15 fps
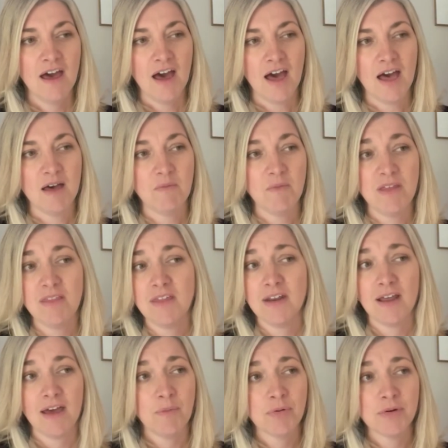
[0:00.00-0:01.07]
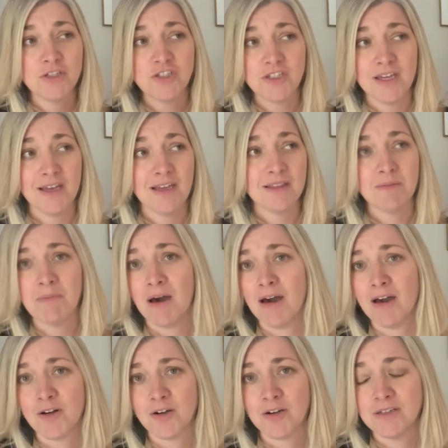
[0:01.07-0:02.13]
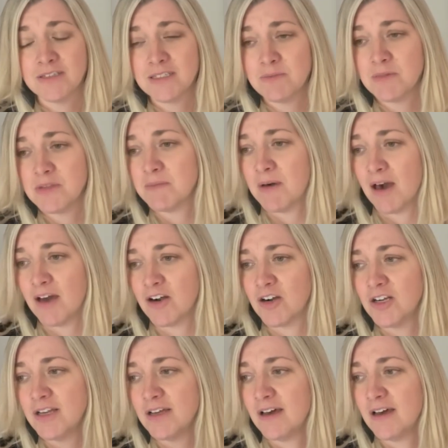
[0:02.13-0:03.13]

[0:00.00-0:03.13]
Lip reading: And then I appreciate the modern, some of the modern.